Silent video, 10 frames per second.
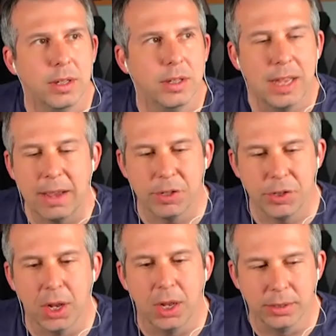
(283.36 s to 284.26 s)
to have a
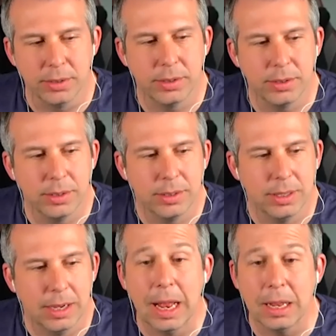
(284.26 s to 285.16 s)
chance?
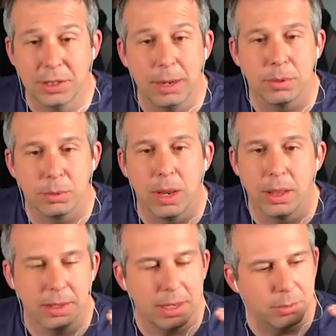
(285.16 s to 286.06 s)
And actually, that was one of the
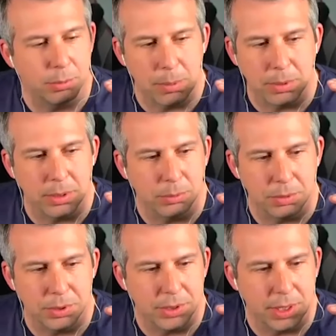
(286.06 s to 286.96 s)
things that we
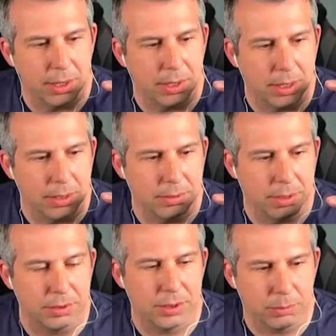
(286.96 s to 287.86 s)

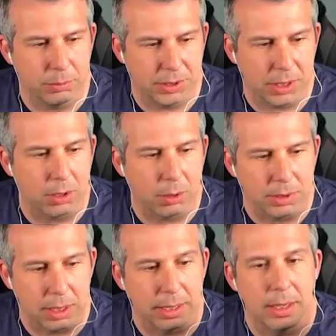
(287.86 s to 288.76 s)
stuck on, was
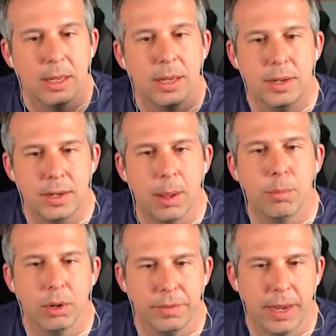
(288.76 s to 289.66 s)
like
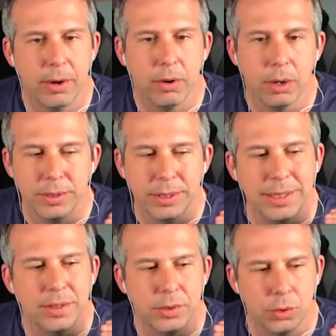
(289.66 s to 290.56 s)
number of heroes
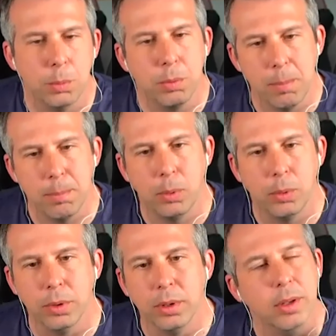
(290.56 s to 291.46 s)
is super
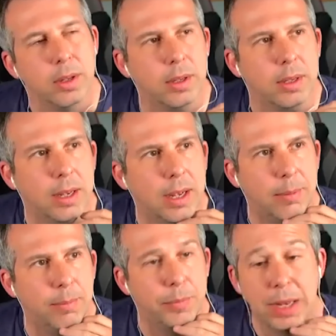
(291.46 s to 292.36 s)
important.
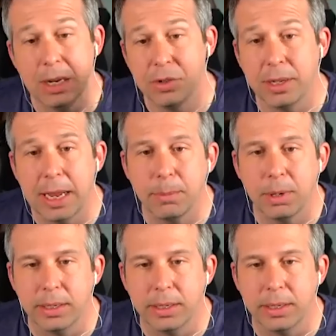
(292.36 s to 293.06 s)
And actually, a game like